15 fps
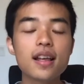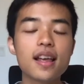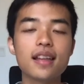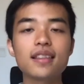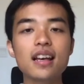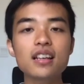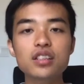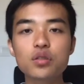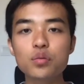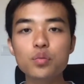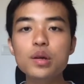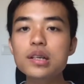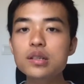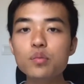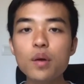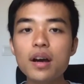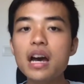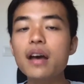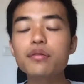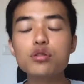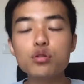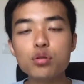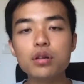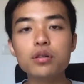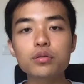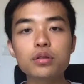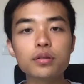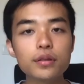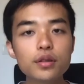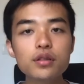And that's the reason why I've struggled
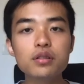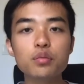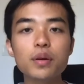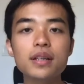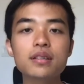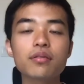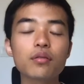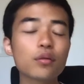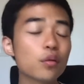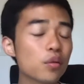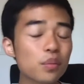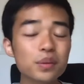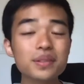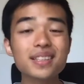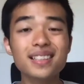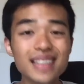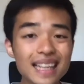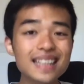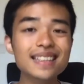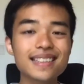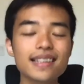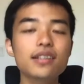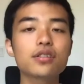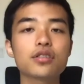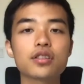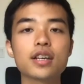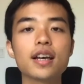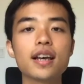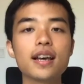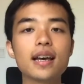to lose weight for almost 6 years.